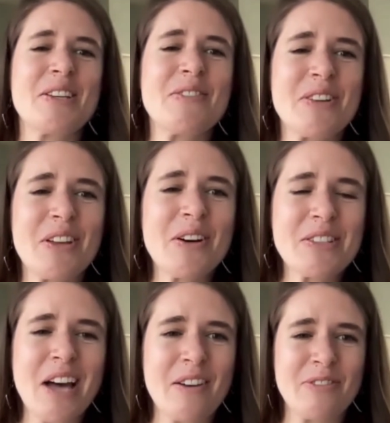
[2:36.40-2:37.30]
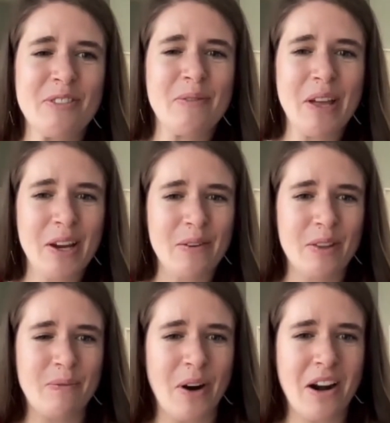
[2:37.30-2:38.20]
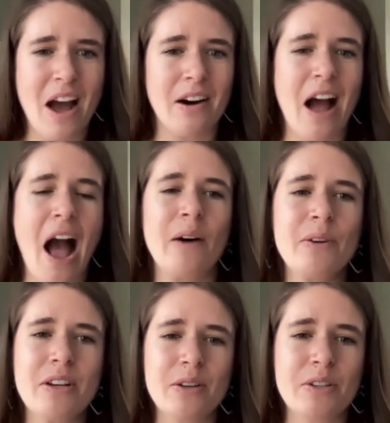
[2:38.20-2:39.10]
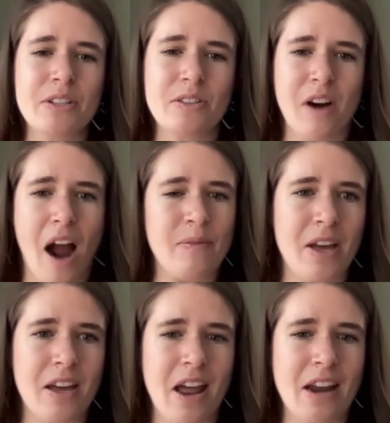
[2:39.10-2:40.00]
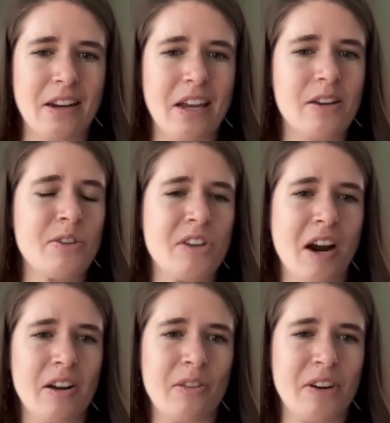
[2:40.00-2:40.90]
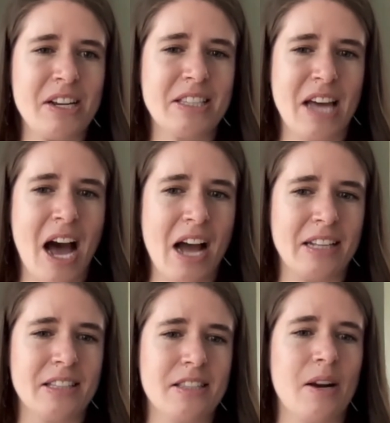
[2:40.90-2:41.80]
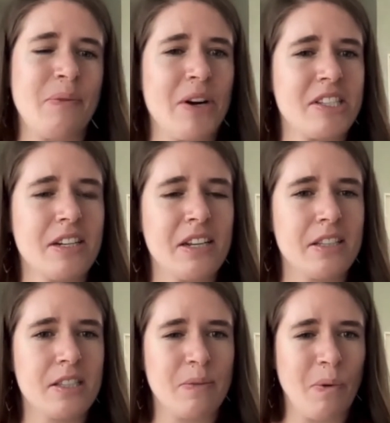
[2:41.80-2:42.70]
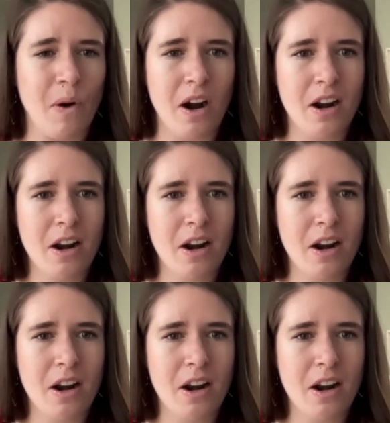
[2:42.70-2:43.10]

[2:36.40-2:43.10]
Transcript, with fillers: so, for those unfamiliar with burnout, how would you describe it? And can you share three signs that a person needs support?